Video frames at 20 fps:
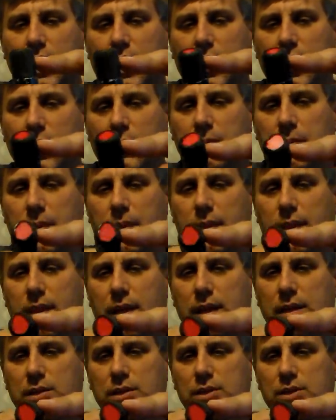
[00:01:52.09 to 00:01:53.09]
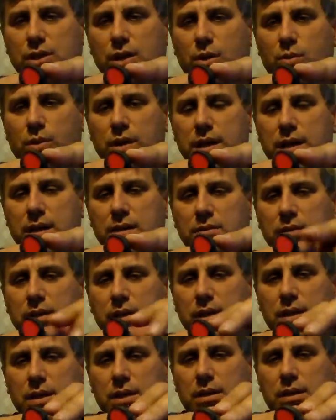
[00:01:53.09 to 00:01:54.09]
Um, and just cut one out,
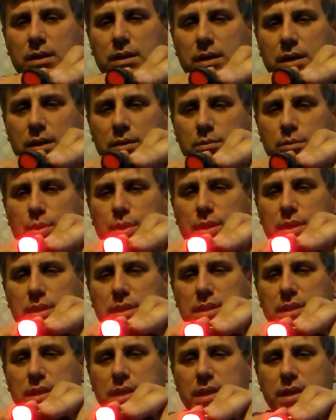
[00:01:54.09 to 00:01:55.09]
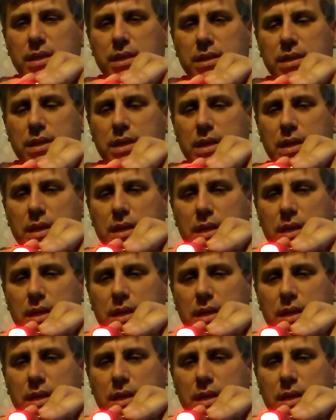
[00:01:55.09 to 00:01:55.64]
put it in the end,